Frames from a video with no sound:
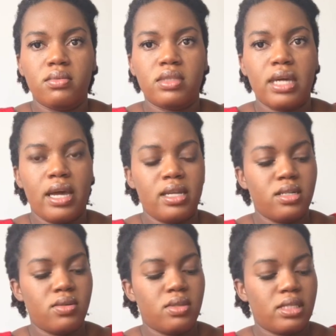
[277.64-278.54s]

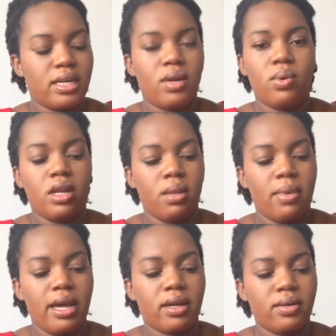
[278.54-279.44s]
side, 2 in the side, 1 in the
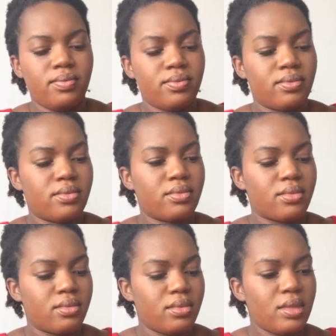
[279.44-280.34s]
back,
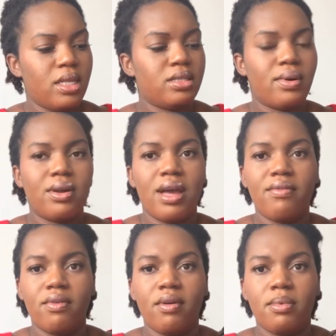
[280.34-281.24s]
so I don't
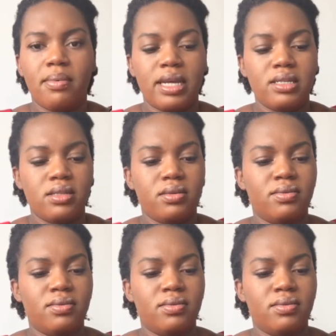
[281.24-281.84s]
have a rubber band,